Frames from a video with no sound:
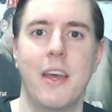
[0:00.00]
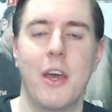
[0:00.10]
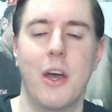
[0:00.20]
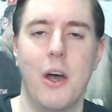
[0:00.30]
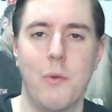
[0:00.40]

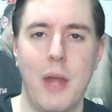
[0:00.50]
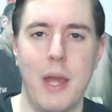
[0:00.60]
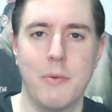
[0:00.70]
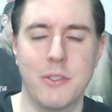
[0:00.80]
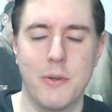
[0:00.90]
All
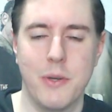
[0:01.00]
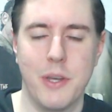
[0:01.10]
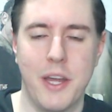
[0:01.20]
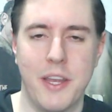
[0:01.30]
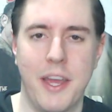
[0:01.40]
right, what's going
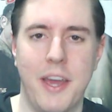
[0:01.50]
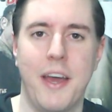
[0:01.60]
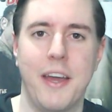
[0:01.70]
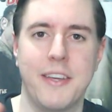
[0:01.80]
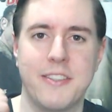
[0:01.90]
on,
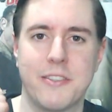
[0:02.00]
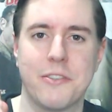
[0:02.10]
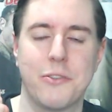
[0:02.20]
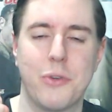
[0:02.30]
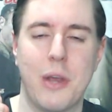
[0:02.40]
guys?
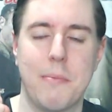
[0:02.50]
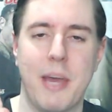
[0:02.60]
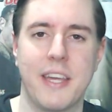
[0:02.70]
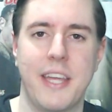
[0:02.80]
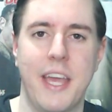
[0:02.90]
Trev
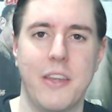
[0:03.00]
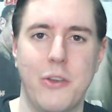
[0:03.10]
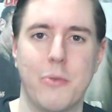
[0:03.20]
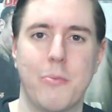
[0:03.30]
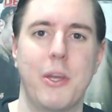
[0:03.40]
back again,
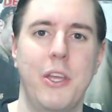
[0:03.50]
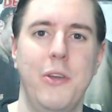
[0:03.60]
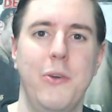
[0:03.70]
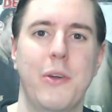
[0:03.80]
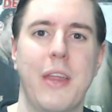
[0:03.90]
here to bring
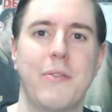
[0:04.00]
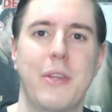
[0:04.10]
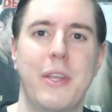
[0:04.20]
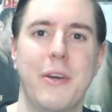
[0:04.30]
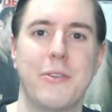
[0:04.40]
you another
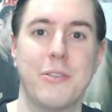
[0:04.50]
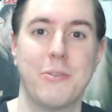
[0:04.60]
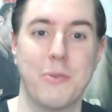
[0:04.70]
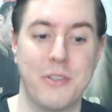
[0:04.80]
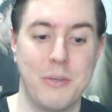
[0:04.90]
video. This
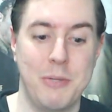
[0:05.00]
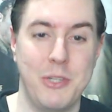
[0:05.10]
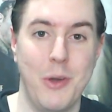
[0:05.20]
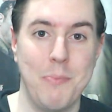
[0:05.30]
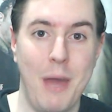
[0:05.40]
one's going to be
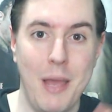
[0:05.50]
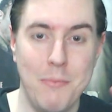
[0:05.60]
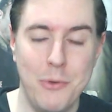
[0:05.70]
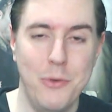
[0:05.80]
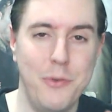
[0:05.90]
doing my
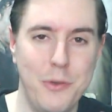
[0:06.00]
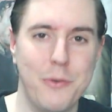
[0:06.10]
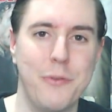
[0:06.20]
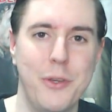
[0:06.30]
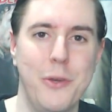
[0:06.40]
movie
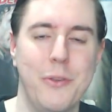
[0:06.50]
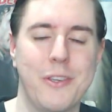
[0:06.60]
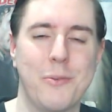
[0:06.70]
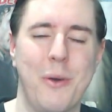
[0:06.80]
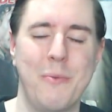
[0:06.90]
review.
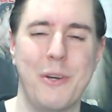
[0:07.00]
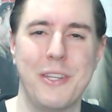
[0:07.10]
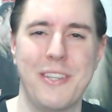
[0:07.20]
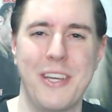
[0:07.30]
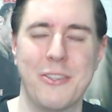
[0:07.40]
This one will
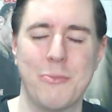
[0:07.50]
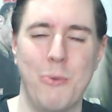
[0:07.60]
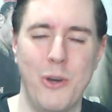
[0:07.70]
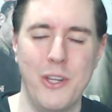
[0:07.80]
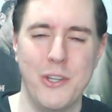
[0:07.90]
contain
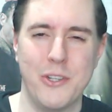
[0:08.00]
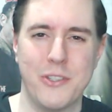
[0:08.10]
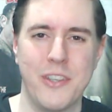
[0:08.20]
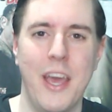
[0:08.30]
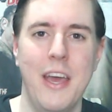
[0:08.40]

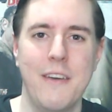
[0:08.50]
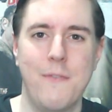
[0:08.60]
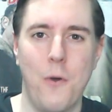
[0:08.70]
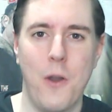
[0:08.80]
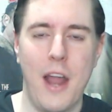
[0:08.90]
spoilers
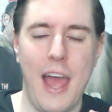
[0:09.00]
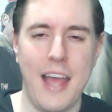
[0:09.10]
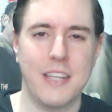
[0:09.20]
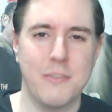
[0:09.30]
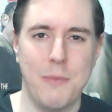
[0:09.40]
for
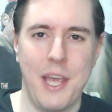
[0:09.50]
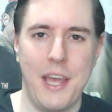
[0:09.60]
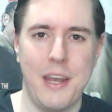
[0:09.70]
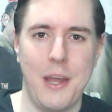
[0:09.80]
X-Men